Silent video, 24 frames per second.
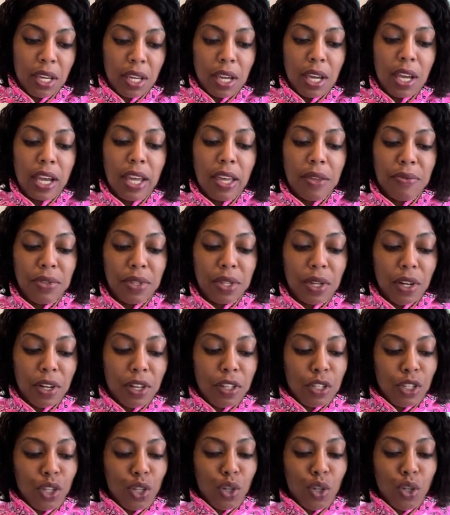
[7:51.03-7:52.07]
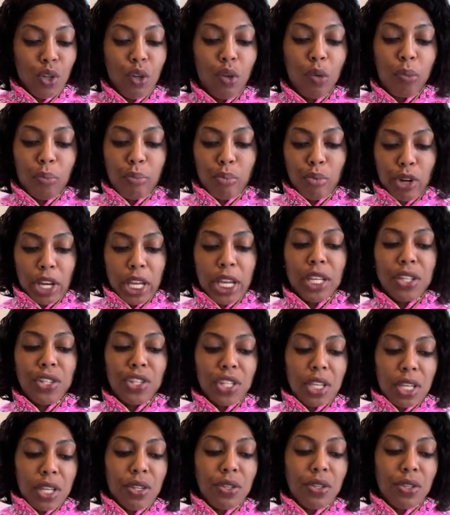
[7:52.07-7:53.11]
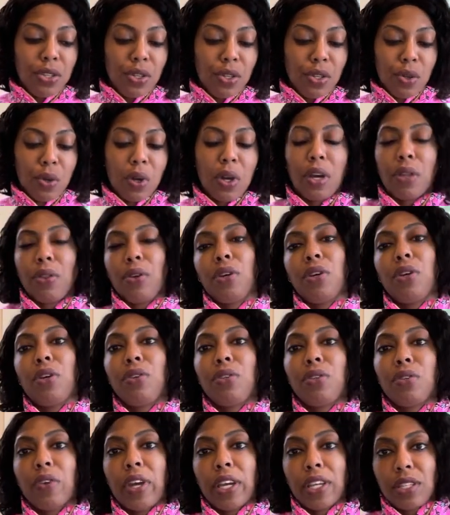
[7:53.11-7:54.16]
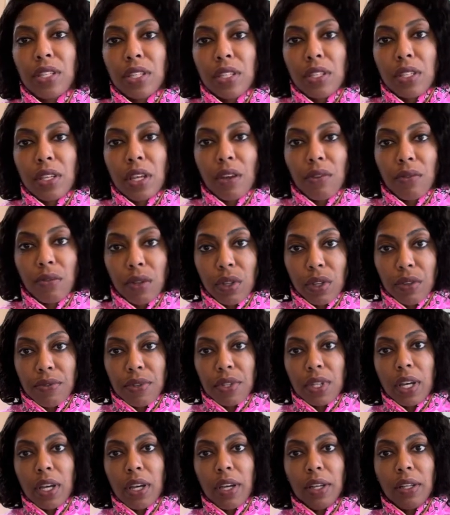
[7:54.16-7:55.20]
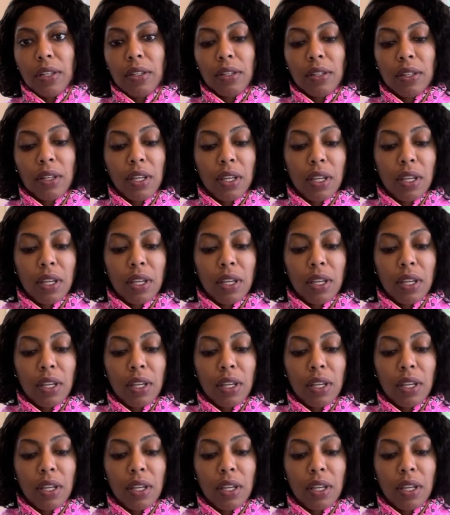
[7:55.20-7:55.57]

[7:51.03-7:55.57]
I have started to branch into other directions of Louis Vuitton